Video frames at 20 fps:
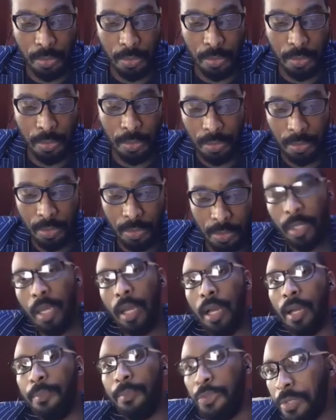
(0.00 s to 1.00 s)
music
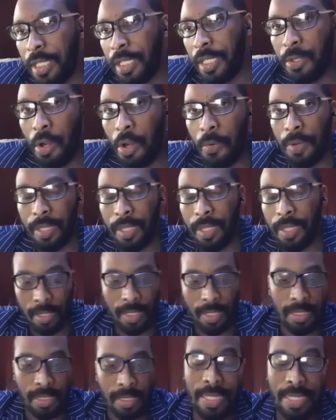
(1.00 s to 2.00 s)
scoring
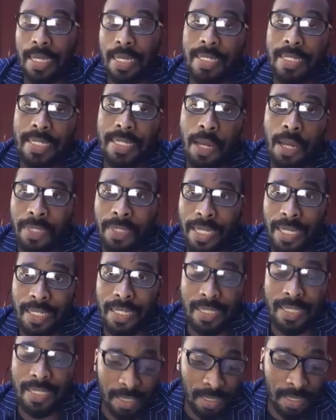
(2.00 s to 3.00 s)
and sound
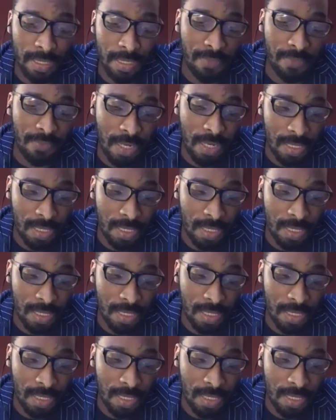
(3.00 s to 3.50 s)
editing as far